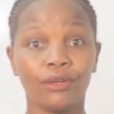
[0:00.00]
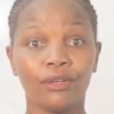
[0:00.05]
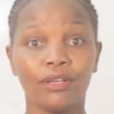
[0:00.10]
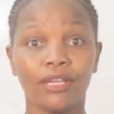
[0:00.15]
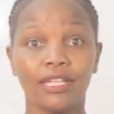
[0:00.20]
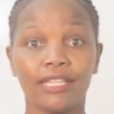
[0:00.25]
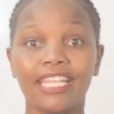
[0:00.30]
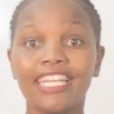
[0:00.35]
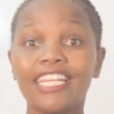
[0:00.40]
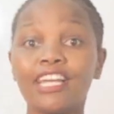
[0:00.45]

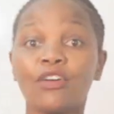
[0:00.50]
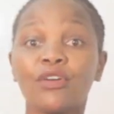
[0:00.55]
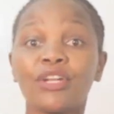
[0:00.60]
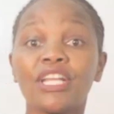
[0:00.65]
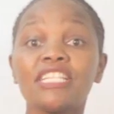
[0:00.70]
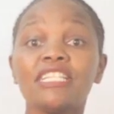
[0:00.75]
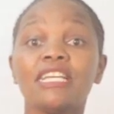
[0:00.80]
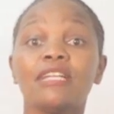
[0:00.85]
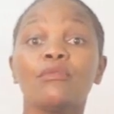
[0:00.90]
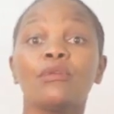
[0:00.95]
The
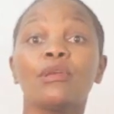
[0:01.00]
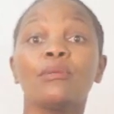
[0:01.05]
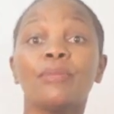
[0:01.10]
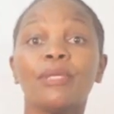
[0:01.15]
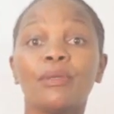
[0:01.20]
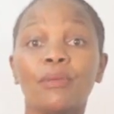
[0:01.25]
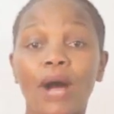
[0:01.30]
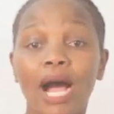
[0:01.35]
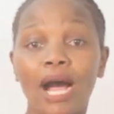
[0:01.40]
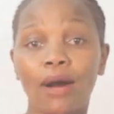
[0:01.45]
decoration will be
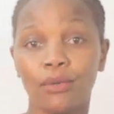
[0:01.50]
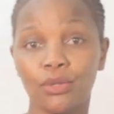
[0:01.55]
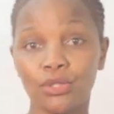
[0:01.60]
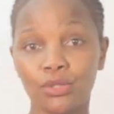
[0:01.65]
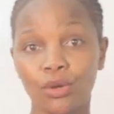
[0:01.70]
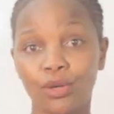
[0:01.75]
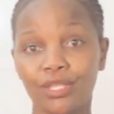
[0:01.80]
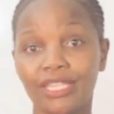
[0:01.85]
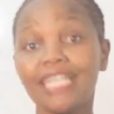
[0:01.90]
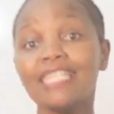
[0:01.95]
wow.
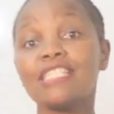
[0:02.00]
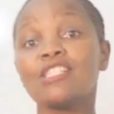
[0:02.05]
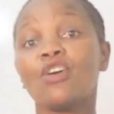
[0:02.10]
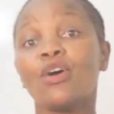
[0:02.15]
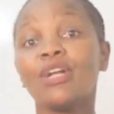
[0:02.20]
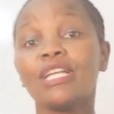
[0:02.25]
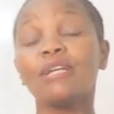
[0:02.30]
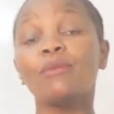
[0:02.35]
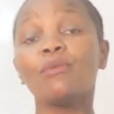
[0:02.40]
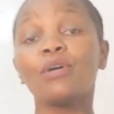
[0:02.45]
So that is
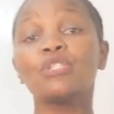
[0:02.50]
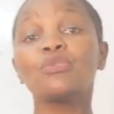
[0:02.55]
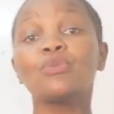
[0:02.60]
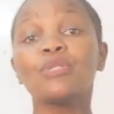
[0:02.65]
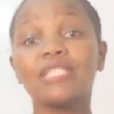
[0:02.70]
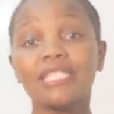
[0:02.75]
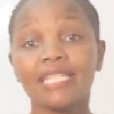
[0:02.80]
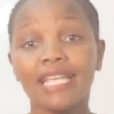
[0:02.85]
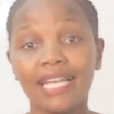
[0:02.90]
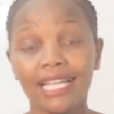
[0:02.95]
only what we
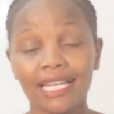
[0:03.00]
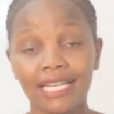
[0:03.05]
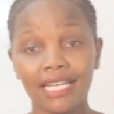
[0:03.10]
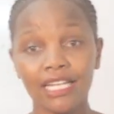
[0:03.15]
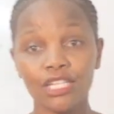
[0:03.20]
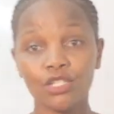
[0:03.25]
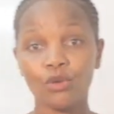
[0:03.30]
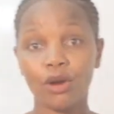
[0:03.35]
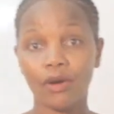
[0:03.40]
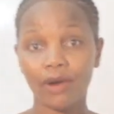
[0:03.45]
sell
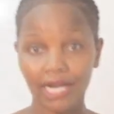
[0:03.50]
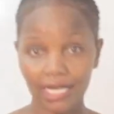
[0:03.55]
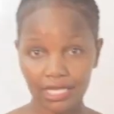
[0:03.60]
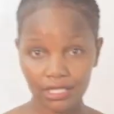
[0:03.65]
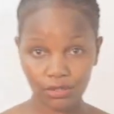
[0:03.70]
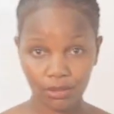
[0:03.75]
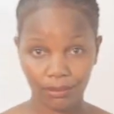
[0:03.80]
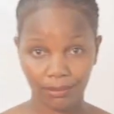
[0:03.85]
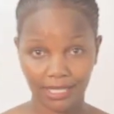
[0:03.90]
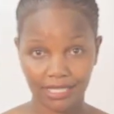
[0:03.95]
to our
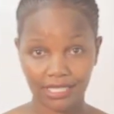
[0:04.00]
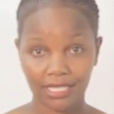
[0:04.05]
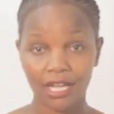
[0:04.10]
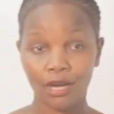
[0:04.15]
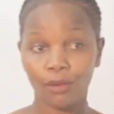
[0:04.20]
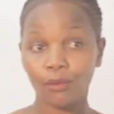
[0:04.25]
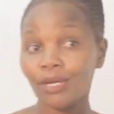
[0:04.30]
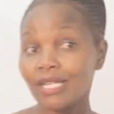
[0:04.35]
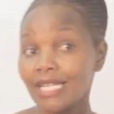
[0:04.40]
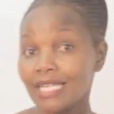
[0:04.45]
customers.
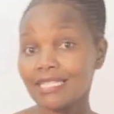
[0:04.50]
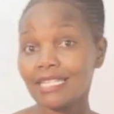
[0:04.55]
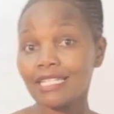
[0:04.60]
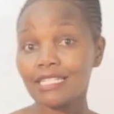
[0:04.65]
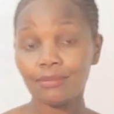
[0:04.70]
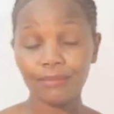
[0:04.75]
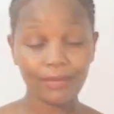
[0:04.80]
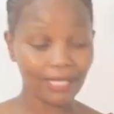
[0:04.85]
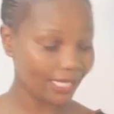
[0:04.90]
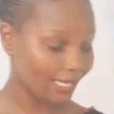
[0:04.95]
What does
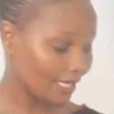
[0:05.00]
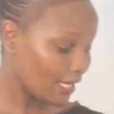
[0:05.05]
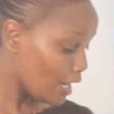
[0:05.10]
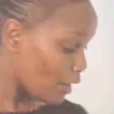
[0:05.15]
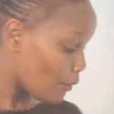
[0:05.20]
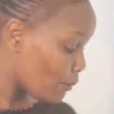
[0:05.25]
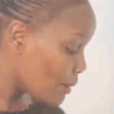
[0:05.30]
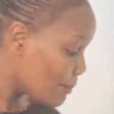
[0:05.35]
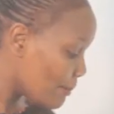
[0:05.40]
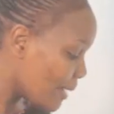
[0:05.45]
it mean?
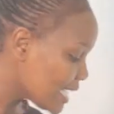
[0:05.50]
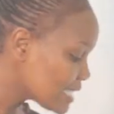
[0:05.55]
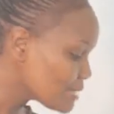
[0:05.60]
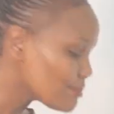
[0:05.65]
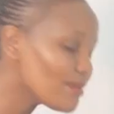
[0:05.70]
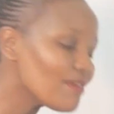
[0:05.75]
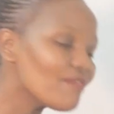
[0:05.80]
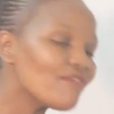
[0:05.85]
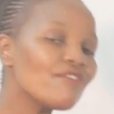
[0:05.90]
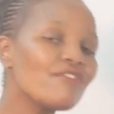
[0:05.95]
We must
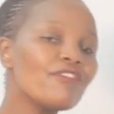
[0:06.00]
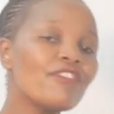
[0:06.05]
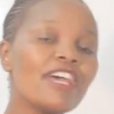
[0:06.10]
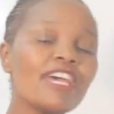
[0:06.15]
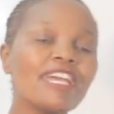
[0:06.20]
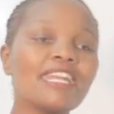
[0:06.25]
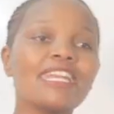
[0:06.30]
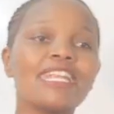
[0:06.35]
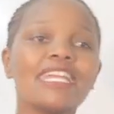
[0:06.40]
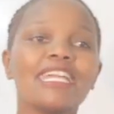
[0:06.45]
be
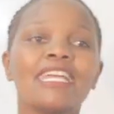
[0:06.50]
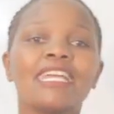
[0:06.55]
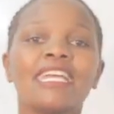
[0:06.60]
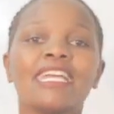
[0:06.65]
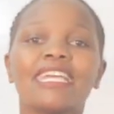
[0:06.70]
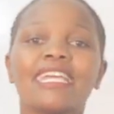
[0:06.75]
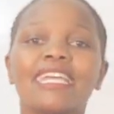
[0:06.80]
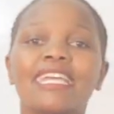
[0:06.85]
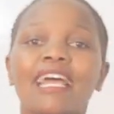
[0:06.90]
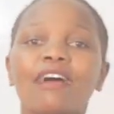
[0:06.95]

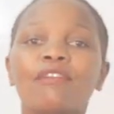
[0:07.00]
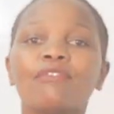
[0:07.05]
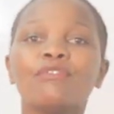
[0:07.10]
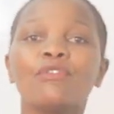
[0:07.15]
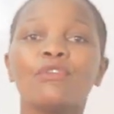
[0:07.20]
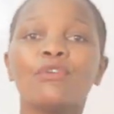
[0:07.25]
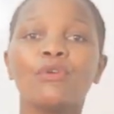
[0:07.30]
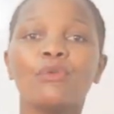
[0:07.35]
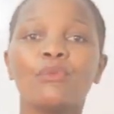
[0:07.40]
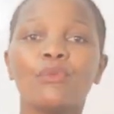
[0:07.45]
very
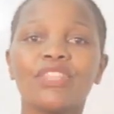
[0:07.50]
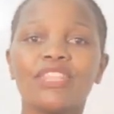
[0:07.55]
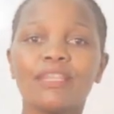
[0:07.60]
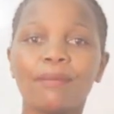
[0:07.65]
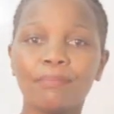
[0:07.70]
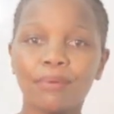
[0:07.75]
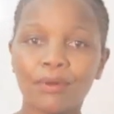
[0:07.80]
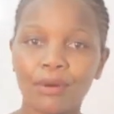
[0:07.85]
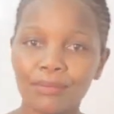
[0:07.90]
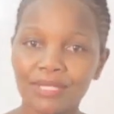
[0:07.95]
careful with the
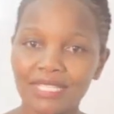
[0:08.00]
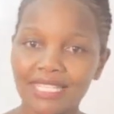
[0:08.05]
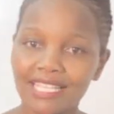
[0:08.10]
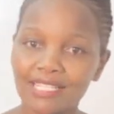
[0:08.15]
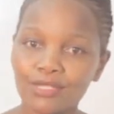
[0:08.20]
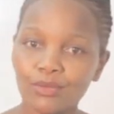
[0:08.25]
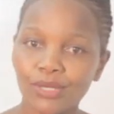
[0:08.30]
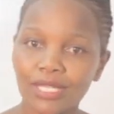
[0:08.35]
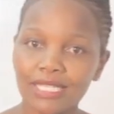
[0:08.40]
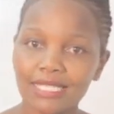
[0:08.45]

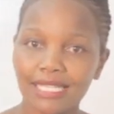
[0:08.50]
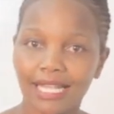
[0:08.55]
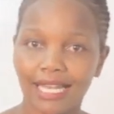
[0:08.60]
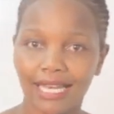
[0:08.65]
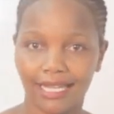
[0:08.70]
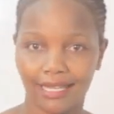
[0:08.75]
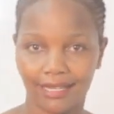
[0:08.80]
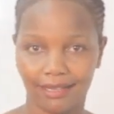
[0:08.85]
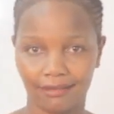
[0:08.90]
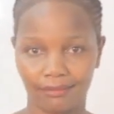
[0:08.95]
promises we are
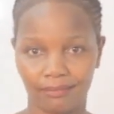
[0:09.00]
selling.